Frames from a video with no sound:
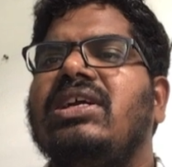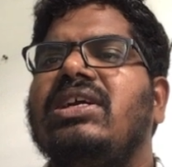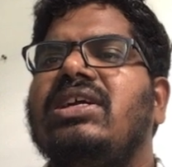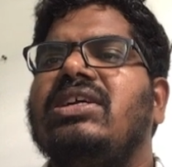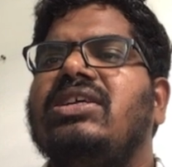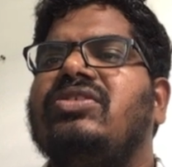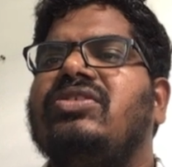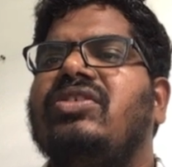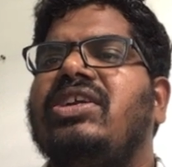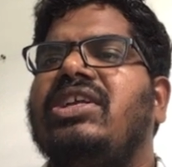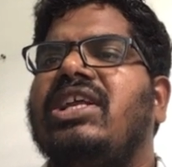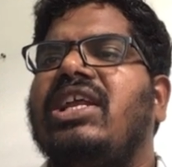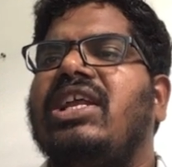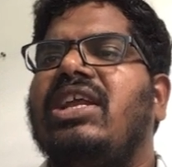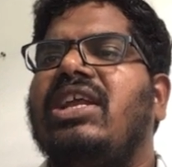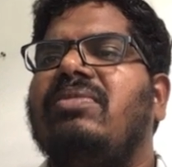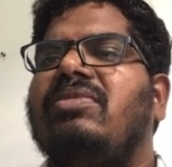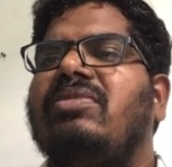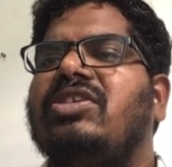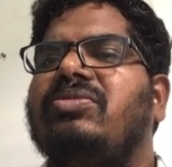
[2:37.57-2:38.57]
So it
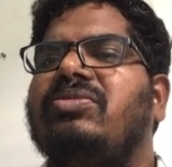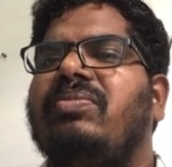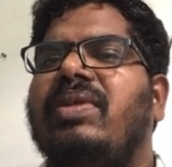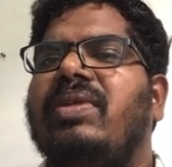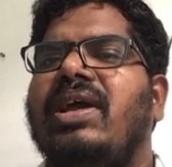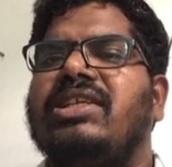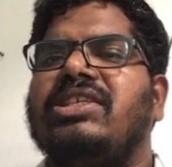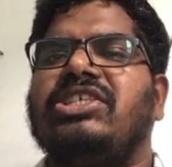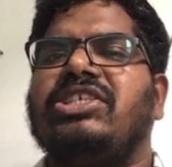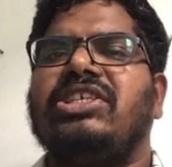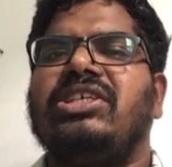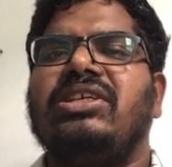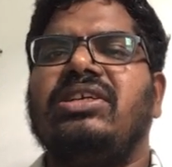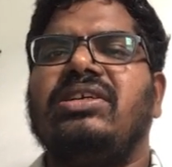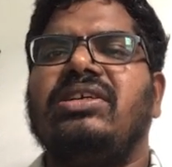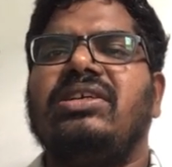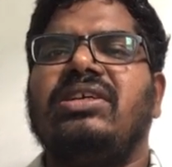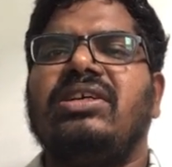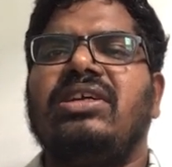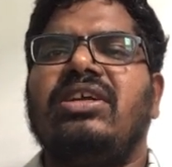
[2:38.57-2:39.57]
enables branching
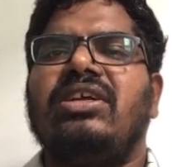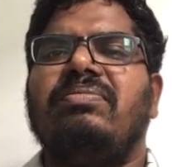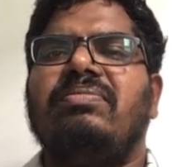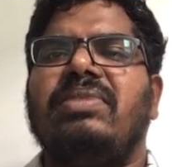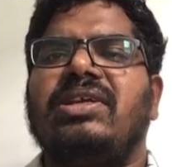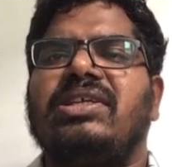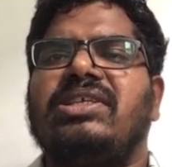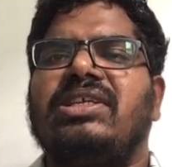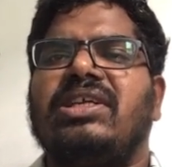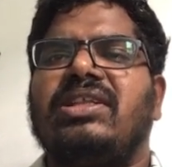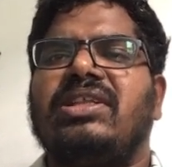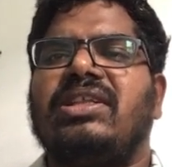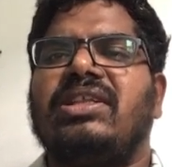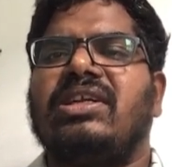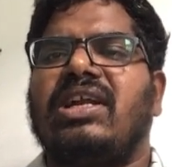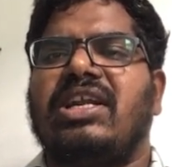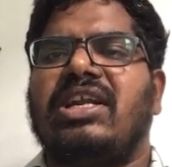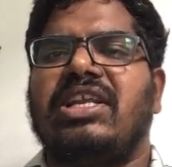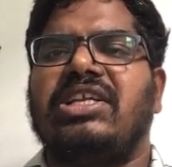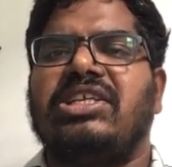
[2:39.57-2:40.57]
based on the
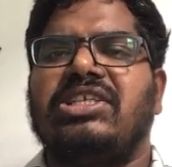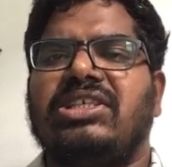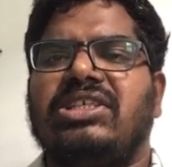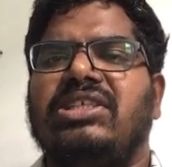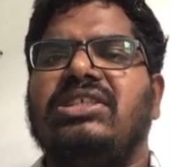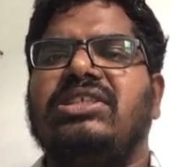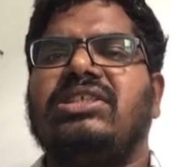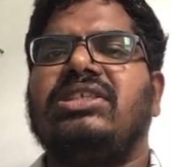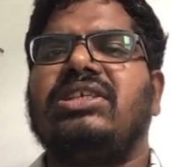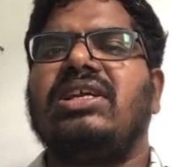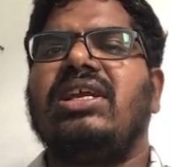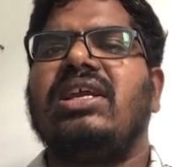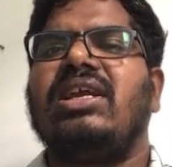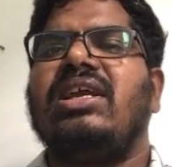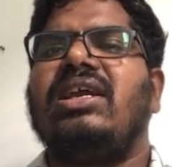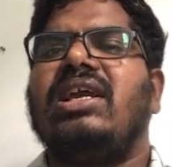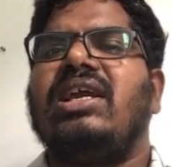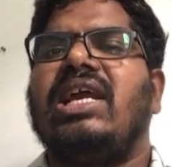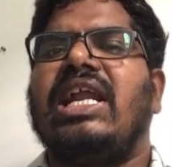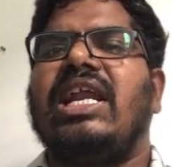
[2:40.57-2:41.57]
conditions.
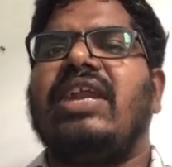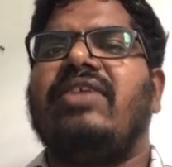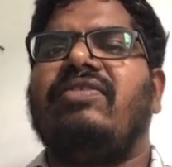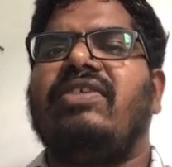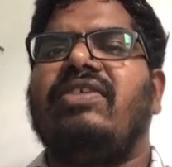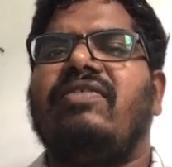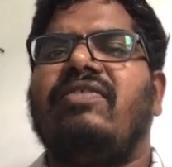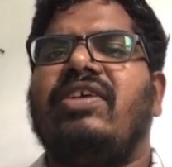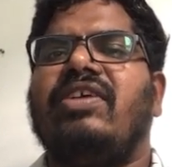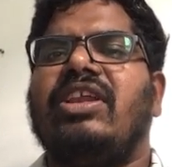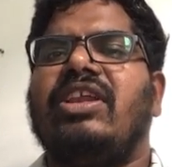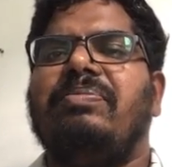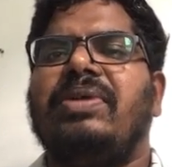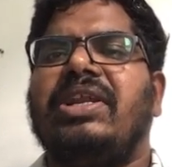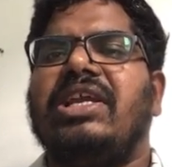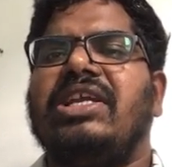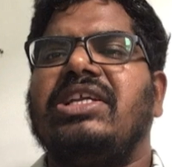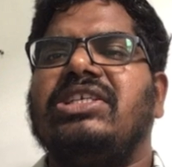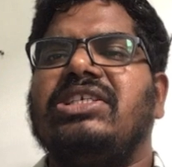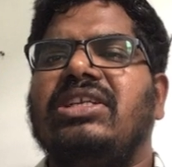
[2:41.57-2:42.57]
And we have a
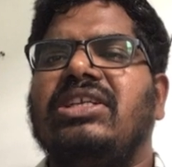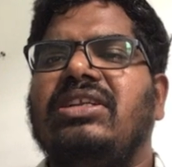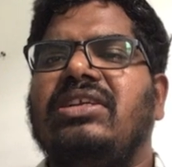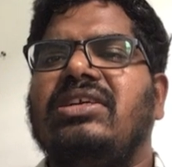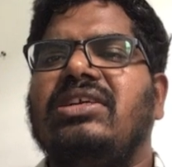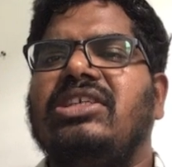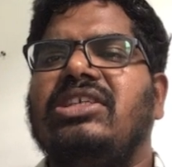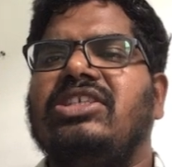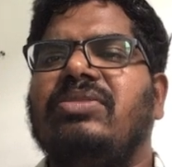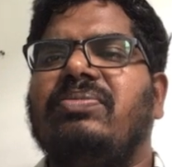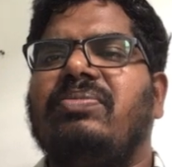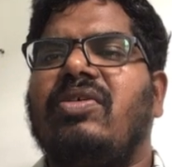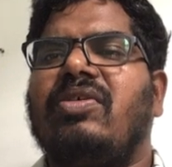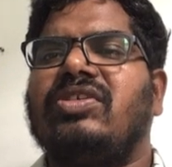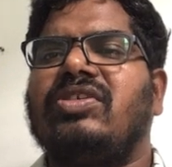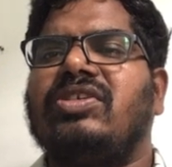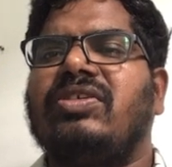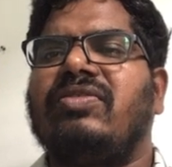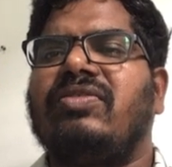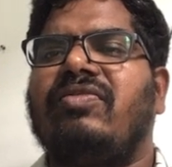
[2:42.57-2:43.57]
repetition. It's a
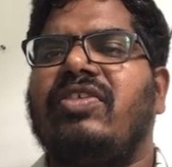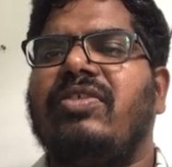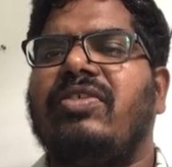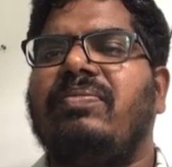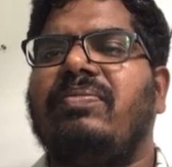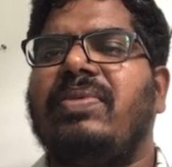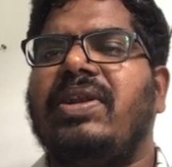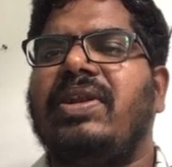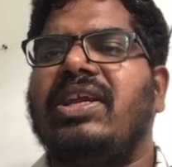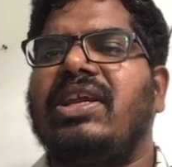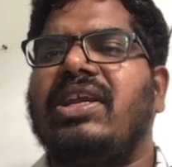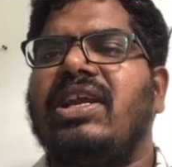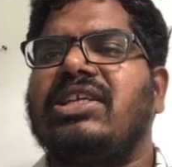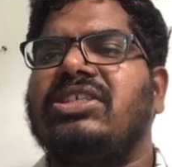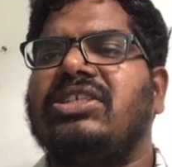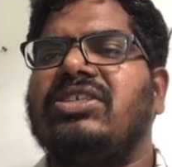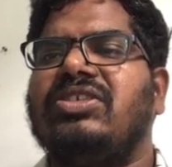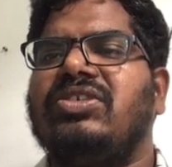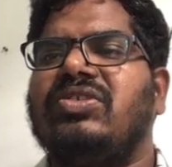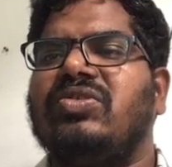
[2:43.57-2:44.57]
process of repeating
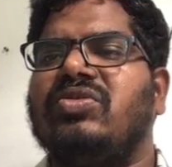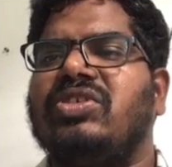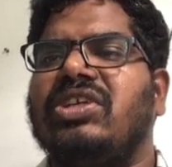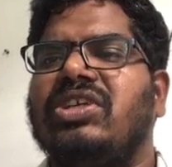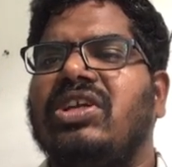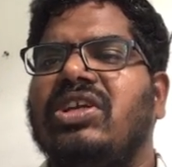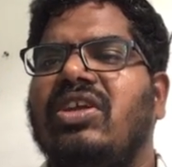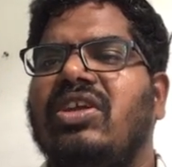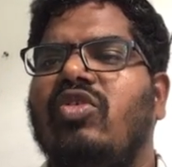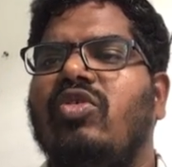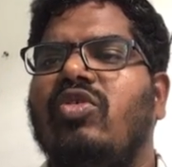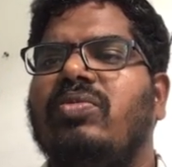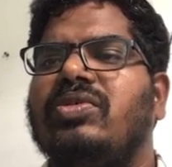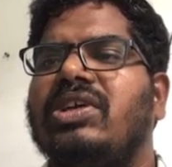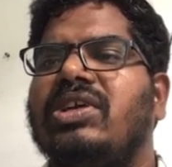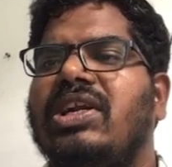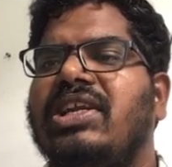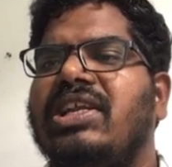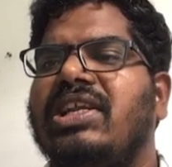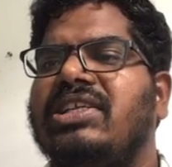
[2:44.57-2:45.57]
actions using loops
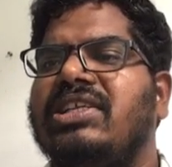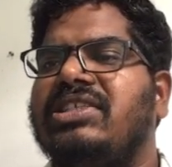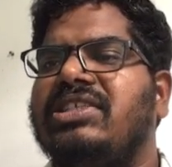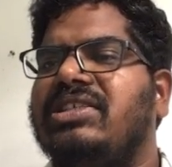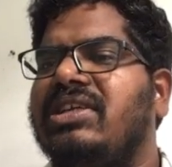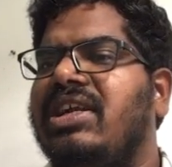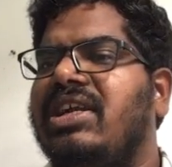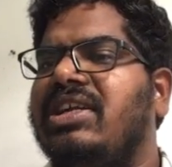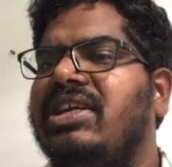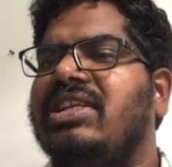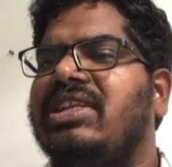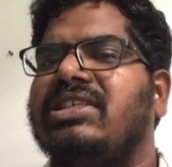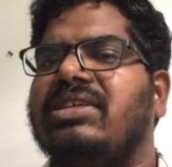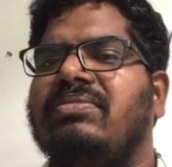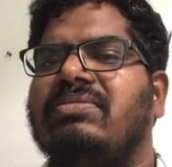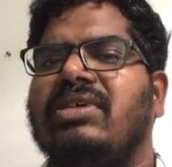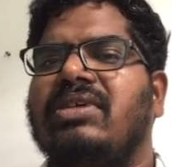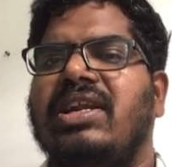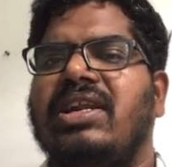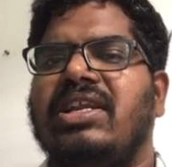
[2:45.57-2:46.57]
until
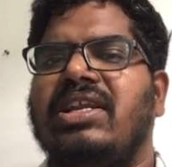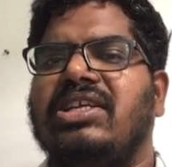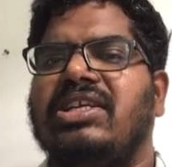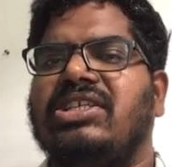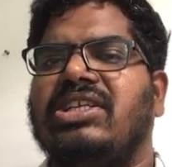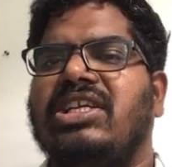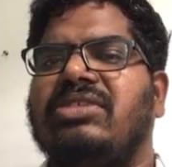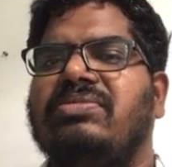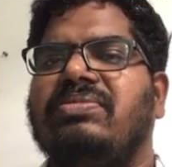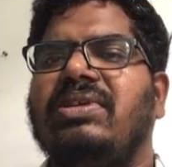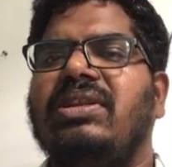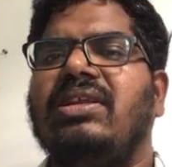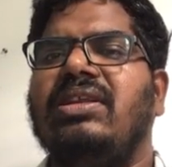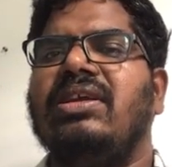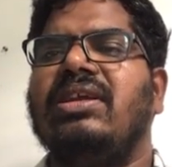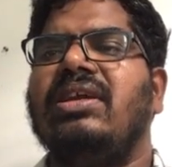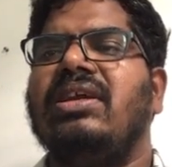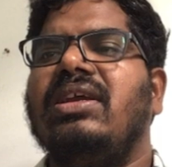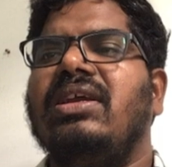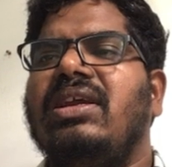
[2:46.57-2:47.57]
some condition has been
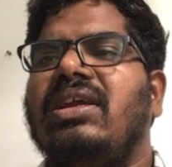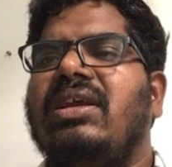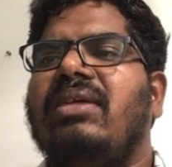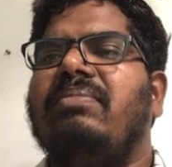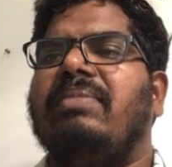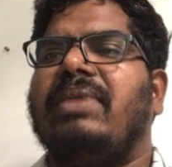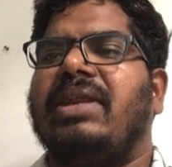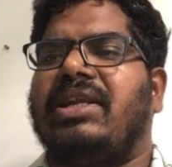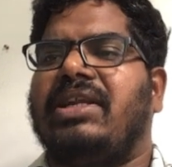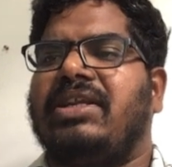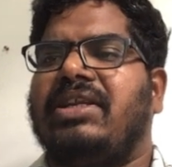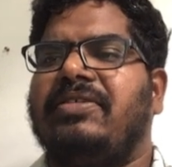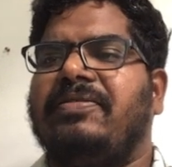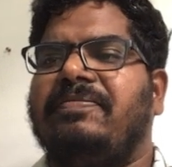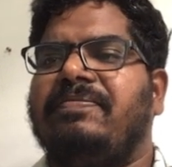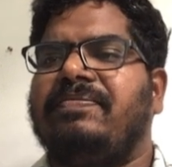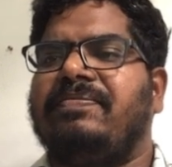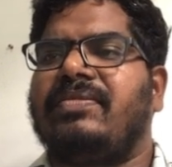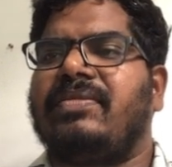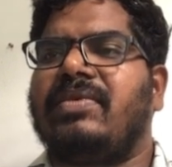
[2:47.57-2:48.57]
met.
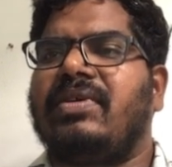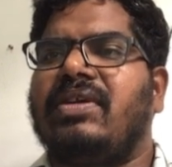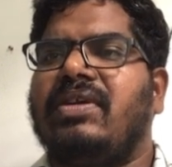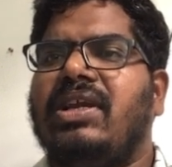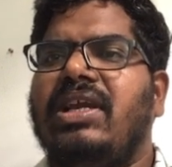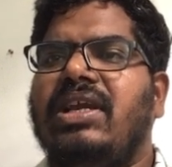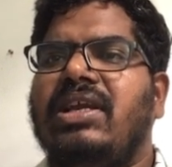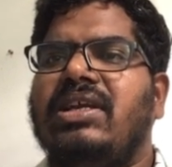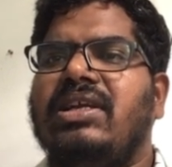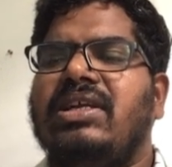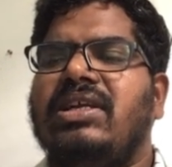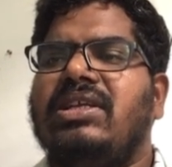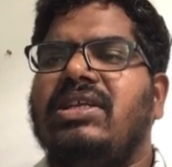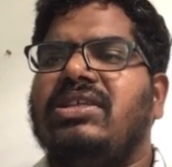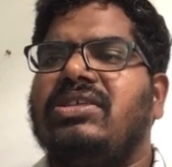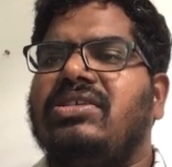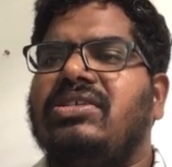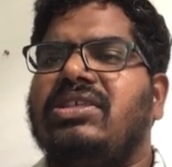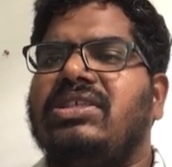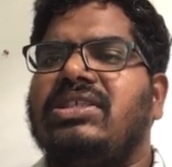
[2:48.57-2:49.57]
Okay,
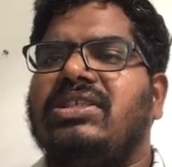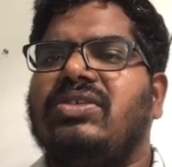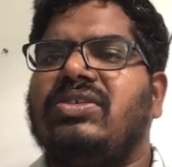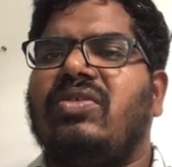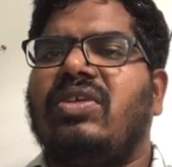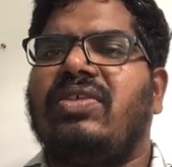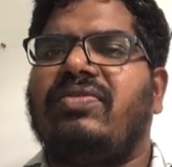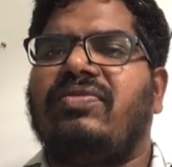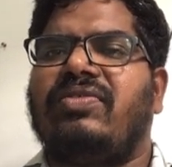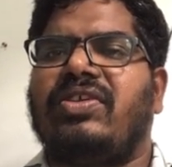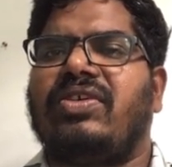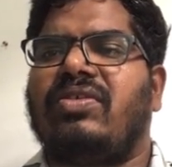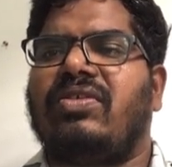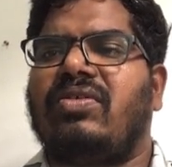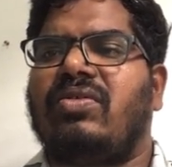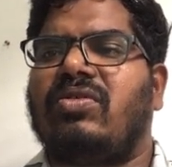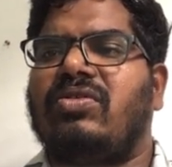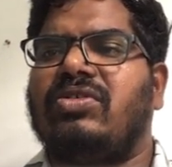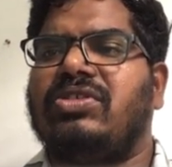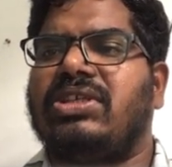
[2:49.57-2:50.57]
so this is only for your
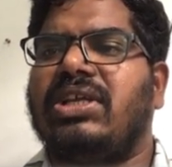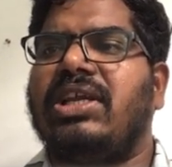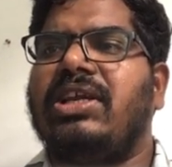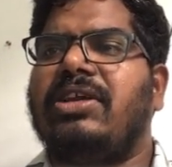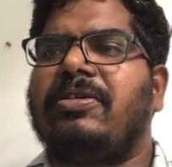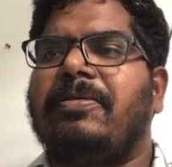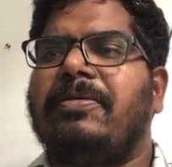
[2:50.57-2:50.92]
notes sake.